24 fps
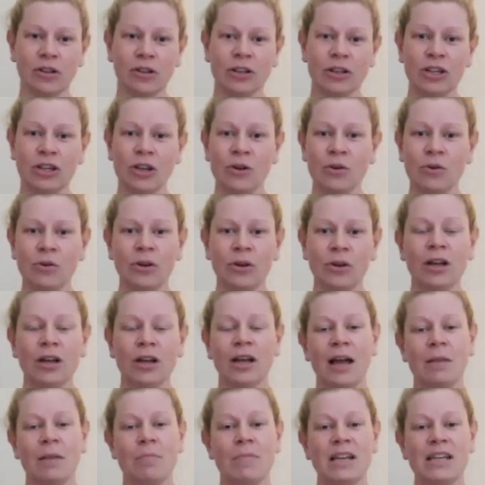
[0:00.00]
yoga
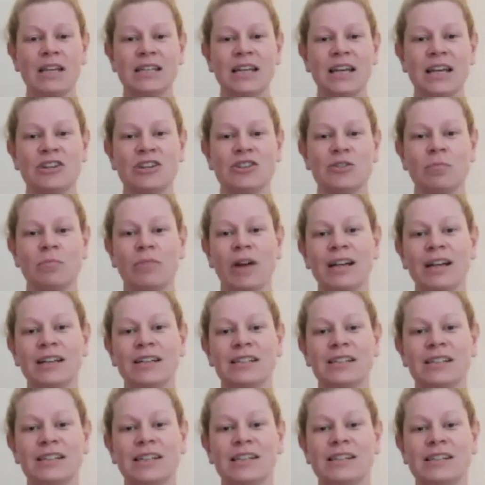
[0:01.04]
and meditation
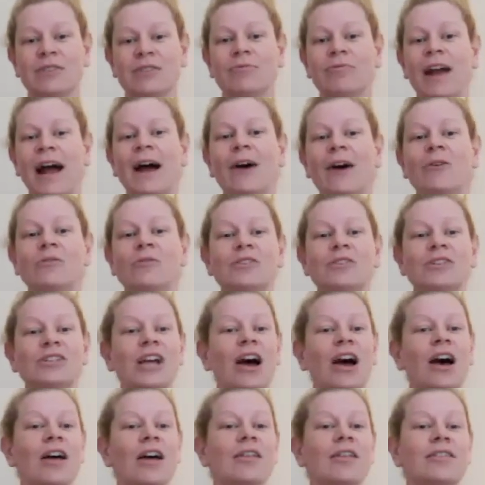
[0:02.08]
practices around
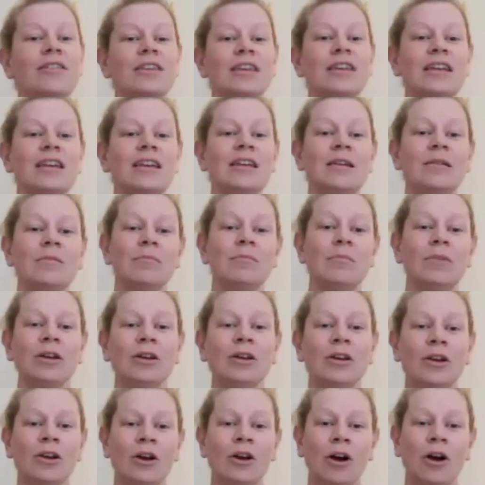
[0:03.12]
our theme
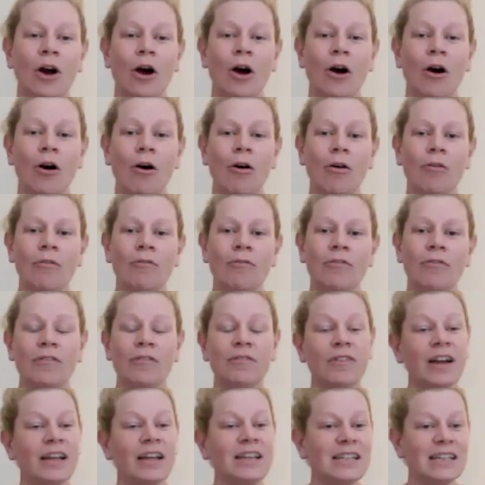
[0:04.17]
of
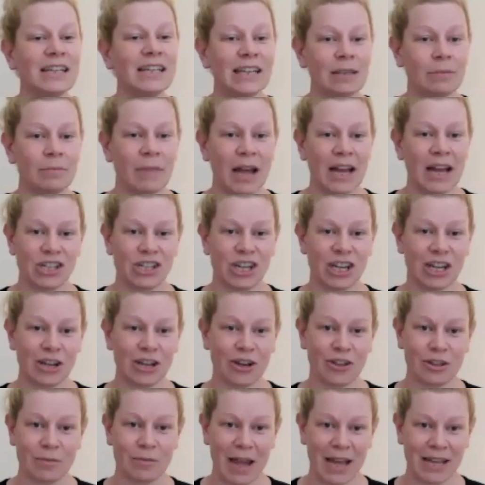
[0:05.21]
finding a little magic
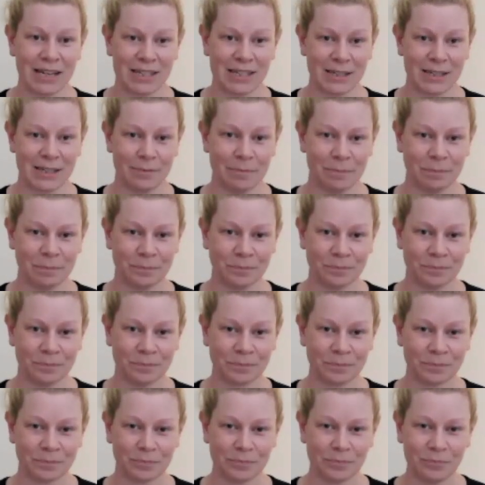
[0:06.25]
on the mat.
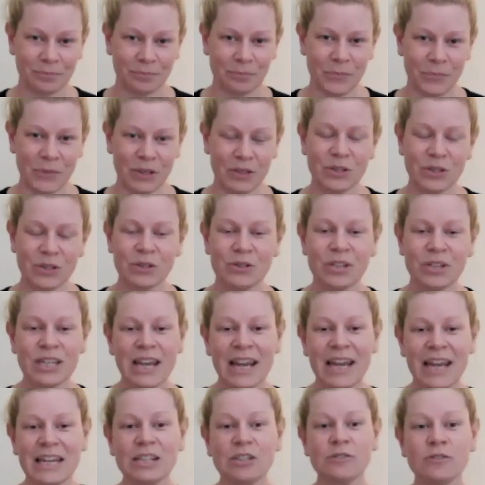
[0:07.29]
So
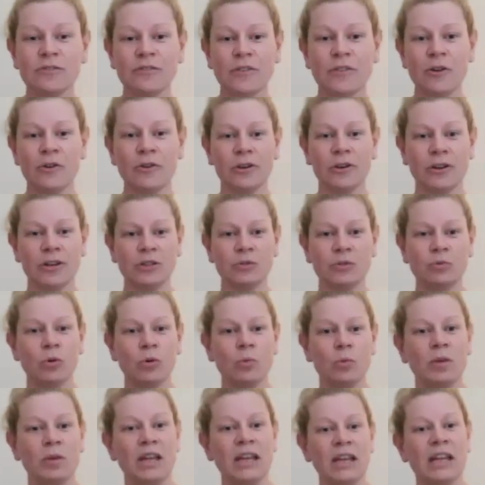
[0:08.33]
today's focus will
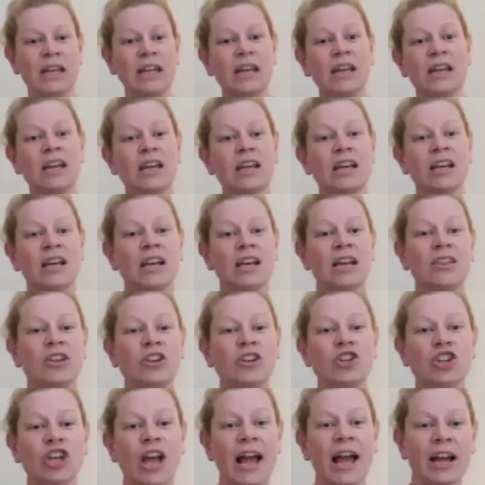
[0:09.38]
be the
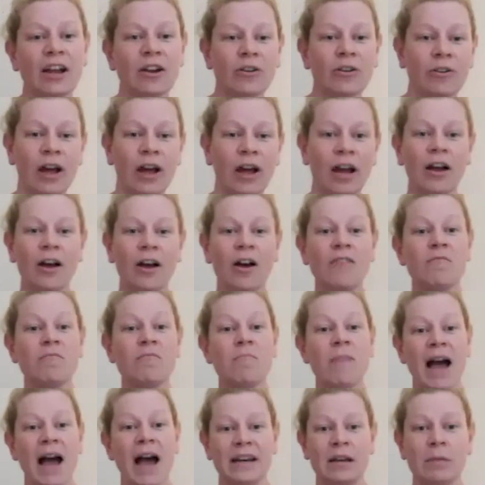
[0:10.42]
chakra of
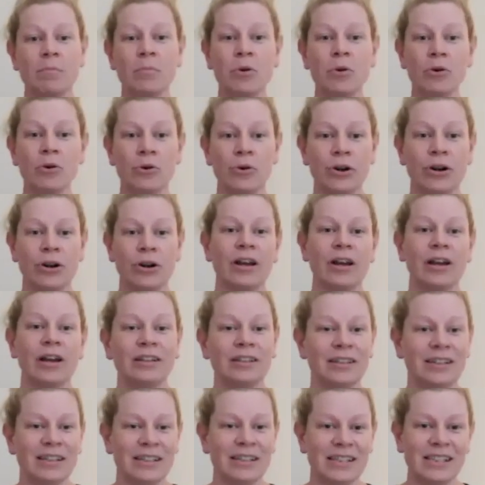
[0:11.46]
Manipura.
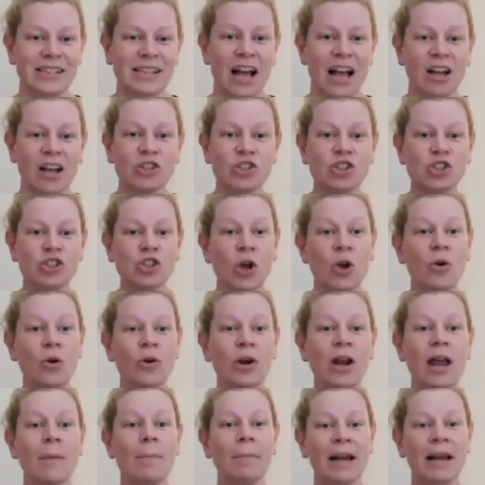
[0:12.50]
This is our
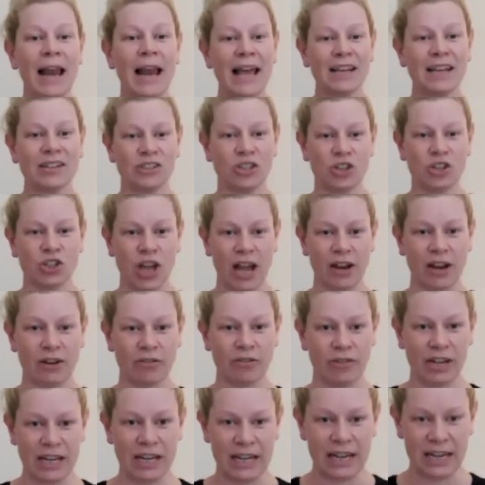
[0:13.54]
solar plexus chakra,
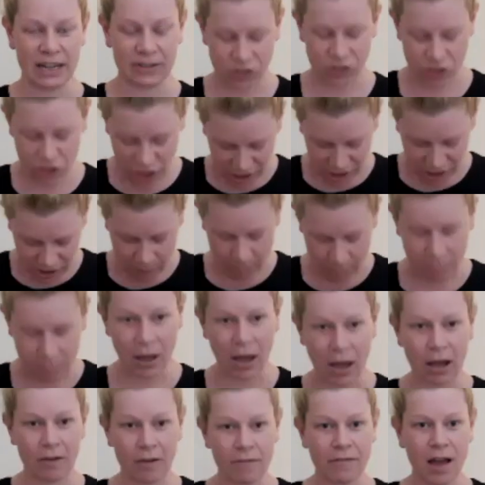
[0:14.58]
and it lives just
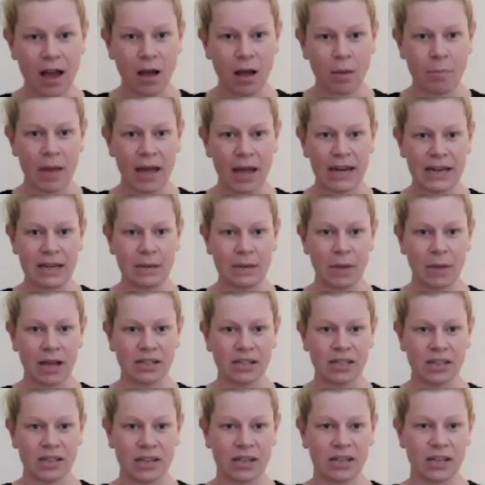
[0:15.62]
above our belly
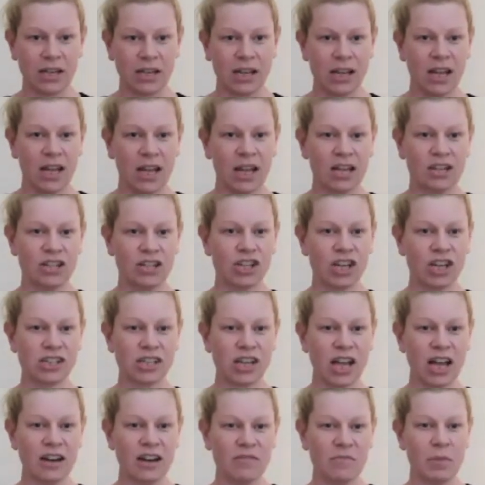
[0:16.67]
button and just
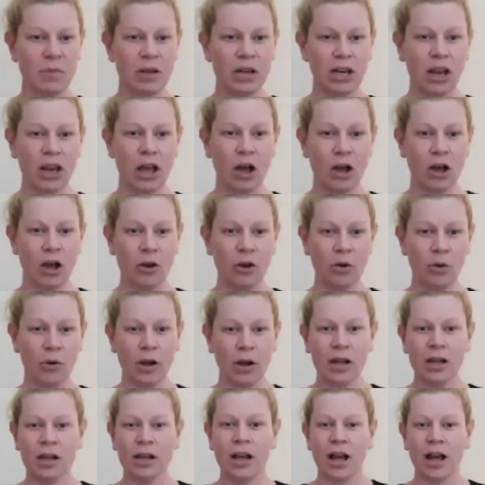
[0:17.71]
kind of
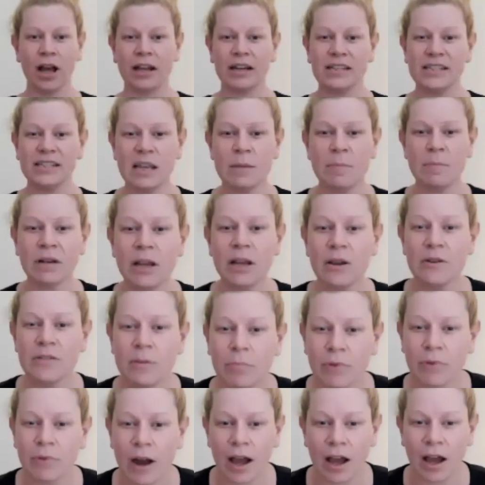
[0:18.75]
below, I'm going to say below the
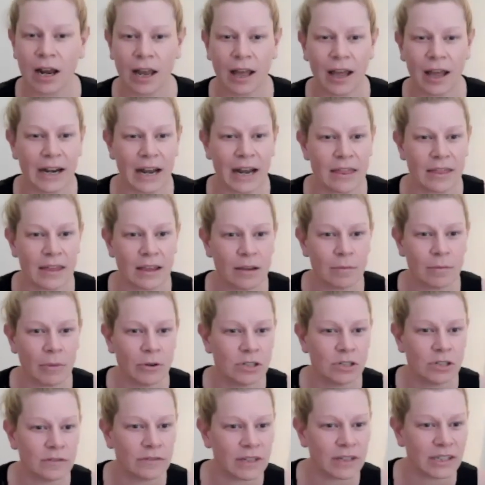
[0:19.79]
bra line. I think
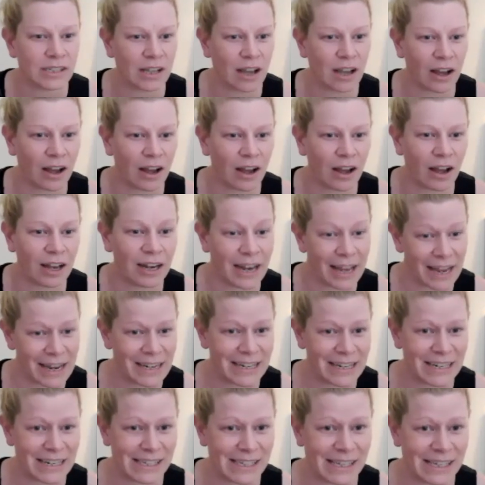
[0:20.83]
most of us are
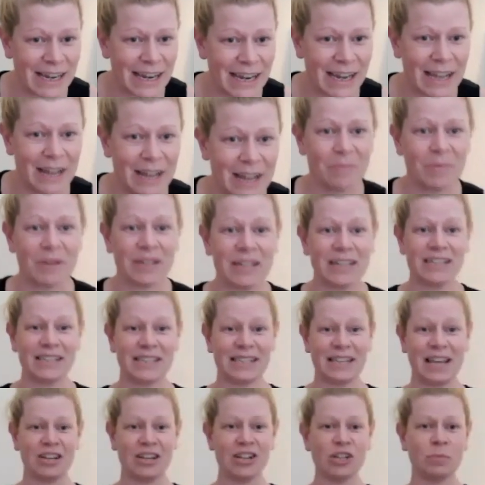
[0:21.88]
ladies here, but it's
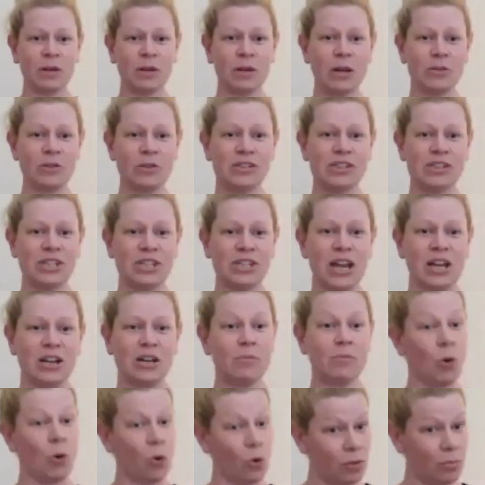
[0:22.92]
just below the
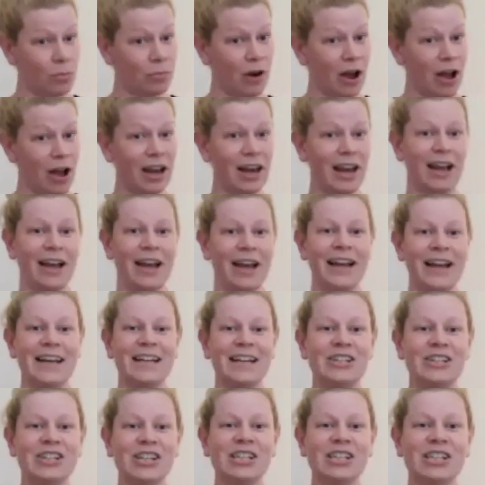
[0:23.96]
sternum or the bra line and
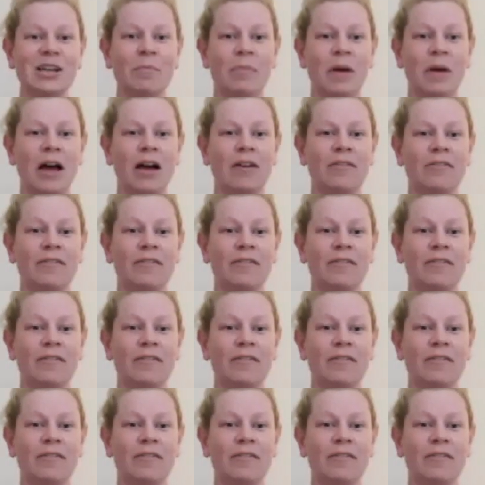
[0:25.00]
just above